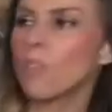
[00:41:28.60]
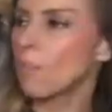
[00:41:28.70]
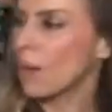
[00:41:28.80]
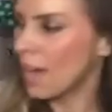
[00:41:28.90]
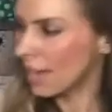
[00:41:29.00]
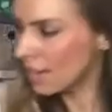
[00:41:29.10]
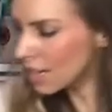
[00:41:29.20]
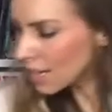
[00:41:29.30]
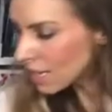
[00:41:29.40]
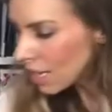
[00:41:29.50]

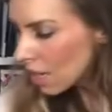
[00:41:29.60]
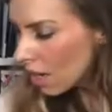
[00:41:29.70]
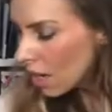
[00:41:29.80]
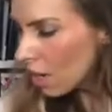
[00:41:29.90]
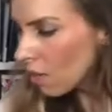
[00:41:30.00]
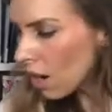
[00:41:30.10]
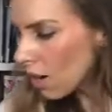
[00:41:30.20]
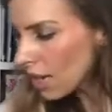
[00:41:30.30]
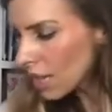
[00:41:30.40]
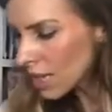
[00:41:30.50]
made.
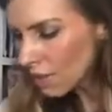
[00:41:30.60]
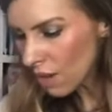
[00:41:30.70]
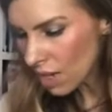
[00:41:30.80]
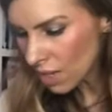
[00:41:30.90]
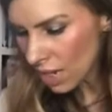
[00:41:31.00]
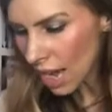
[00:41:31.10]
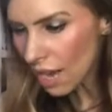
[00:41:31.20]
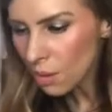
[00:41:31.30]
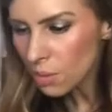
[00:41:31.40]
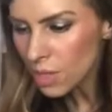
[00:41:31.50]
Right, is there anything
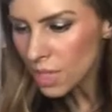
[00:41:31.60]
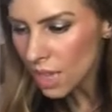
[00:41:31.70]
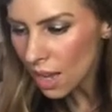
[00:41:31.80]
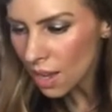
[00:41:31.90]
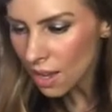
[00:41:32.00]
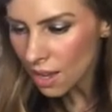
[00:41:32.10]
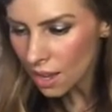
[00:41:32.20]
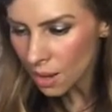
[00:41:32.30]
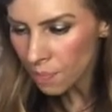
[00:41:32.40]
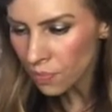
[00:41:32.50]
else?
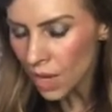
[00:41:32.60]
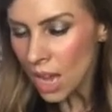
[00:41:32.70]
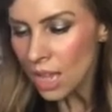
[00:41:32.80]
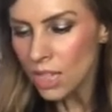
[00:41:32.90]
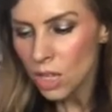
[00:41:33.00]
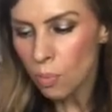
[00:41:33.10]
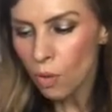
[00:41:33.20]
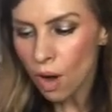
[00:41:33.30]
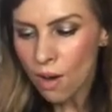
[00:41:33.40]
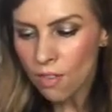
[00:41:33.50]
There's a
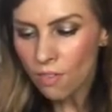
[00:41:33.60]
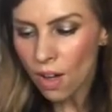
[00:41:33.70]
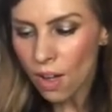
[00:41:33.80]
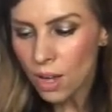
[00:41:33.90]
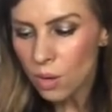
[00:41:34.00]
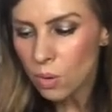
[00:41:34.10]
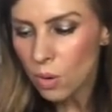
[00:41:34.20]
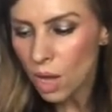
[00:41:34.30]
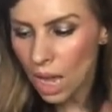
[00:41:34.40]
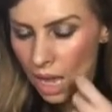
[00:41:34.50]

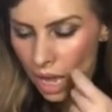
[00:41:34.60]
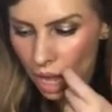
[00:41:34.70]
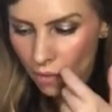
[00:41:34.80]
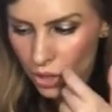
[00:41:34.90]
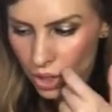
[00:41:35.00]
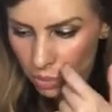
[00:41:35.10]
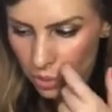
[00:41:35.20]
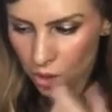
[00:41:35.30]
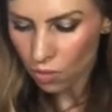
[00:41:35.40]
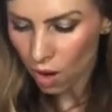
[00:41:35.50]
profile of a
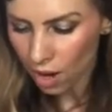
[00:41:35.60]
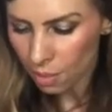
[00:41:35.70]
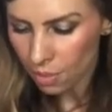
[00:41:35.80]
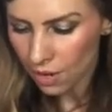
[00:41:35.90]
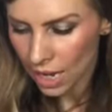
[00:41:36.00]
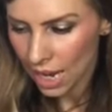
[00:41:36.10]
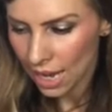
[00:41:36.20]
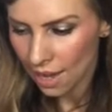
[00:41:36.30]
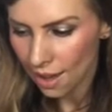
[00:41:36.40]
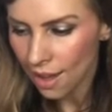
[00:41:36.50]
subscriber in
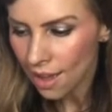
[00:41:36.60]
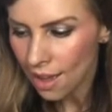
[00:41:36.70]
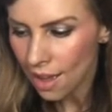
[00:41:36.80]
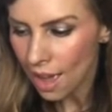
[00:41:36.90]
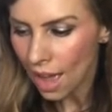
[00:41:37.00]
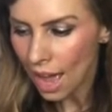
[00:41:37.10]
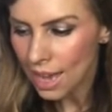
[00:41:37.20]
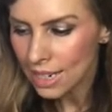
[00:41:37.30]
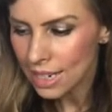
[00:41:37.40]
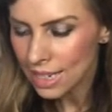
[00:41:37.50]
here,
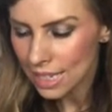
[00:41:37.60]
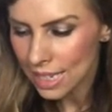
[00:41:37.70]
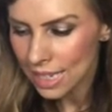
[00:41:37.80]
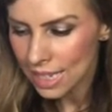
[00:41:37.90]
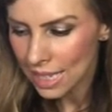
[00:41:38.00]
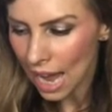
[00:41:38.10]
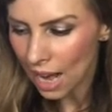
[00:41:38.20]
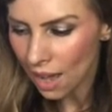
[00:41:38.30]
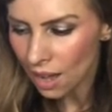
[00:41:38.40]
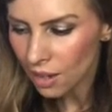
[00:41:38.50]
and this is
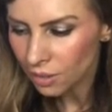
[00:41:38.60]
Stella,